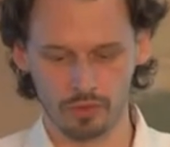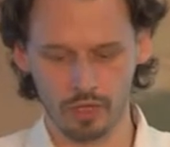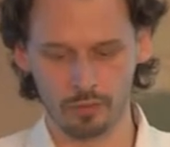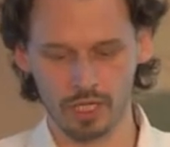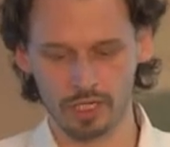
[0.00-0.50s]

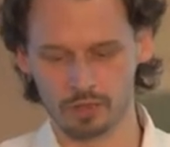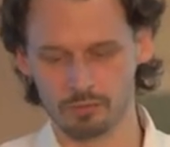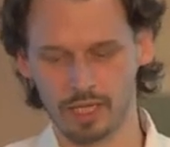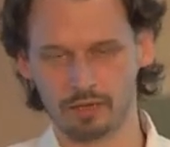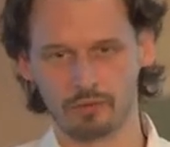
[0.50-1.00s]

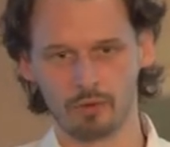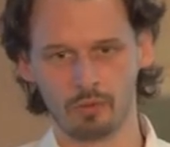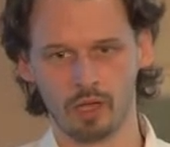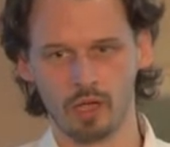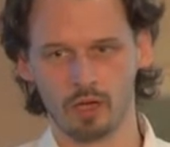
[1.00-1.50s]
communication
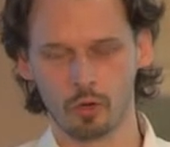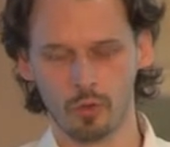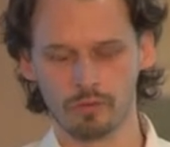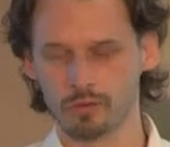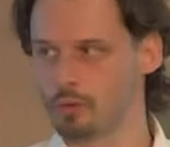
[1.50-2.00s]
platform
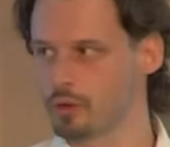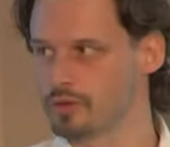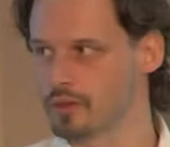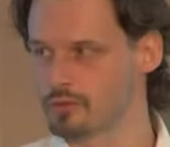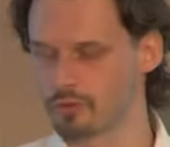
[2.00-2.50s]
grew even more in
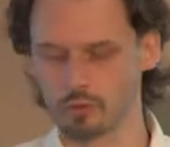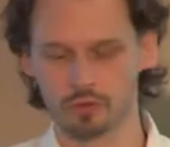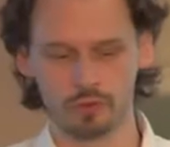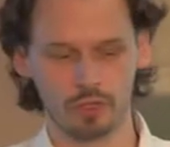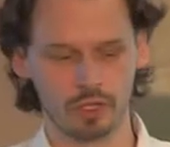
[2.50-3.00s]
terms of
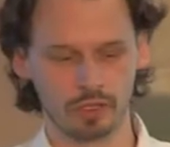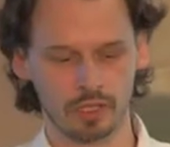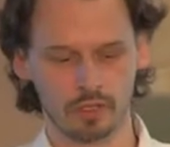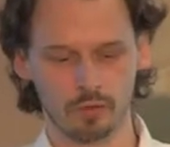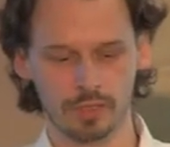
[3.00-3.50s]
contribution
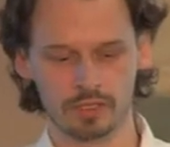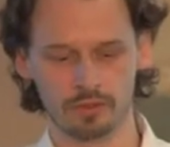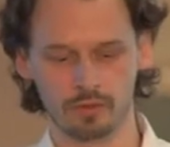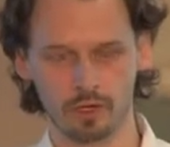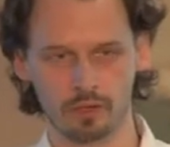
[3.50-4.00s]
and commits
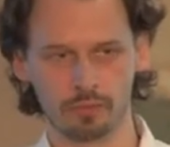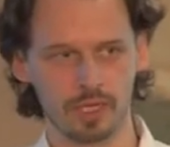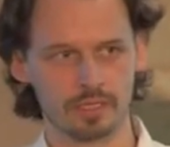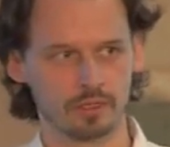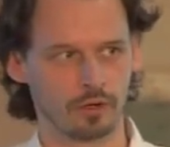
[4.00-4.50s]
to the code
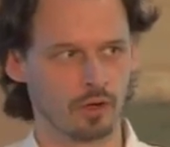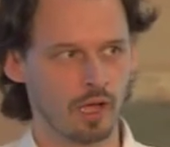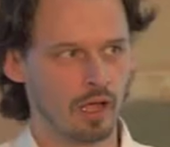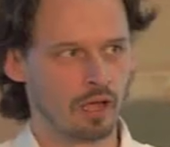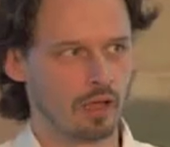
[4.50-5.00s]
base. So
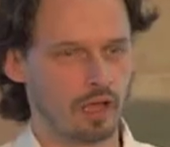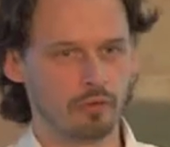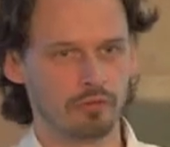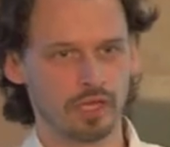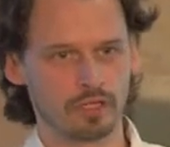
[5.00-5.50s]

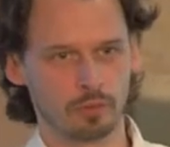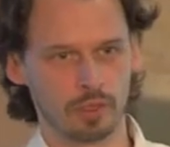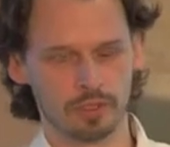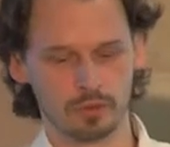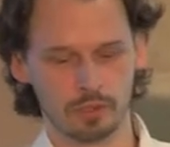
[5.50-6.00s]
everything is
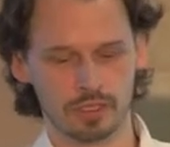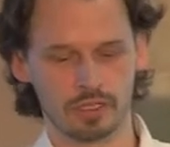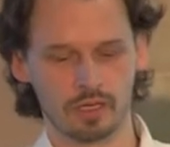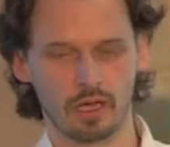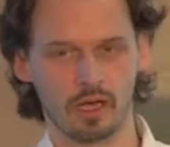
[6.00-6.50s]
open
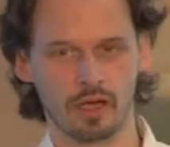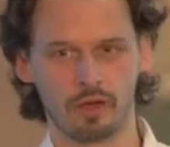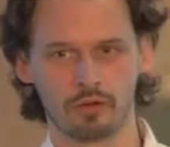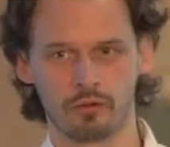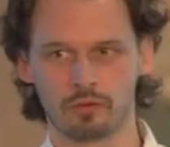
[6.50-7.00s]
source.
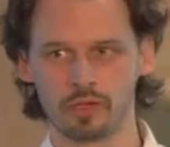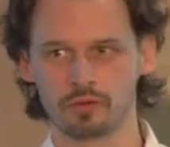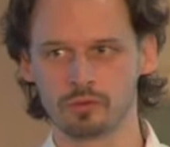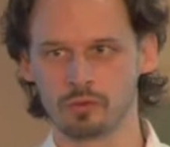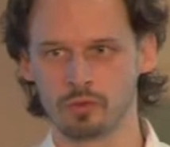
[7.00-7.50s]
You're free
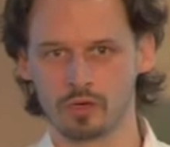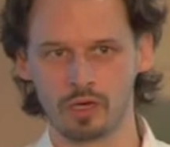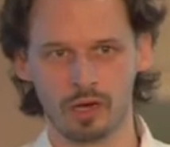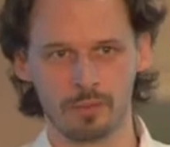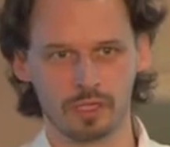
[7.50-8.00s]
to
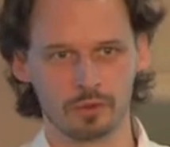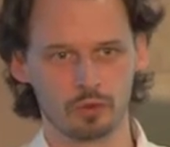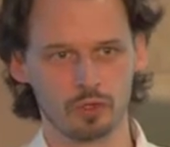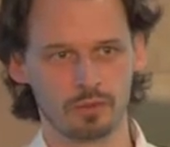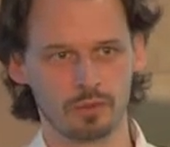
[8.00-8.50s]
come and
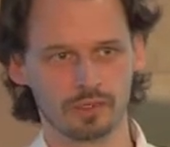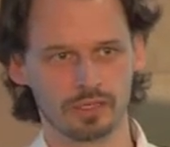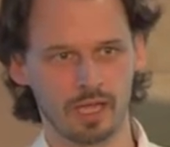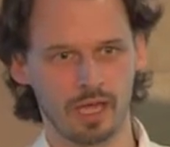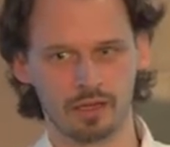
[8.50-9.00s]

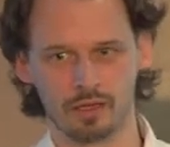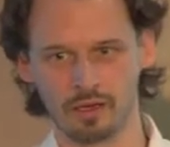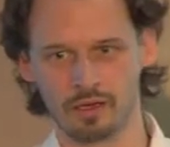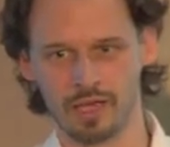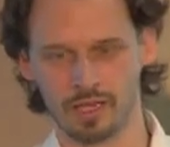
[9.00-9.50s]
contribute and
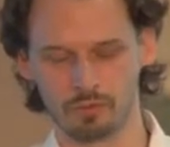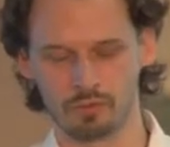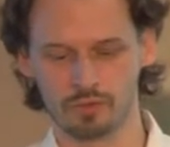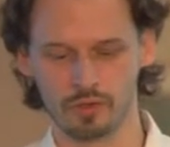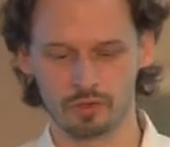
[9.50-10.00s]
help
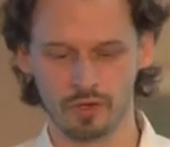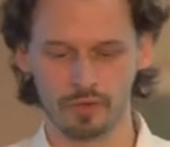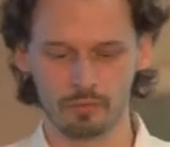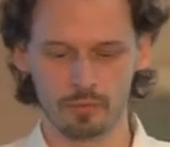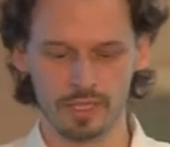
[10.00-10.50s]

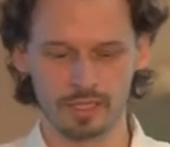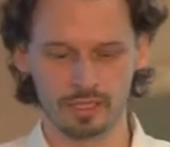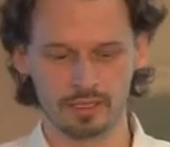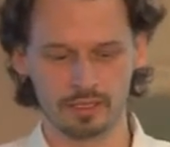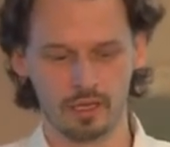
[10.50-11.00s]
driving
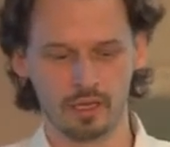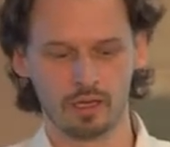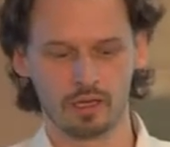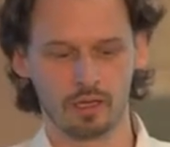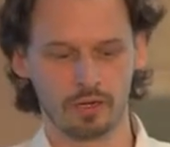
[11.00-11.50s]
MobiSense.
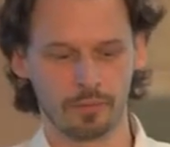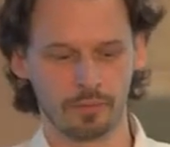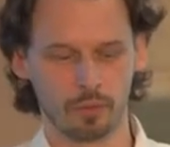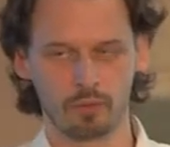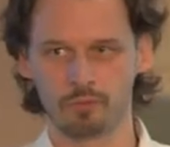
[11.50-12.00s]
We'll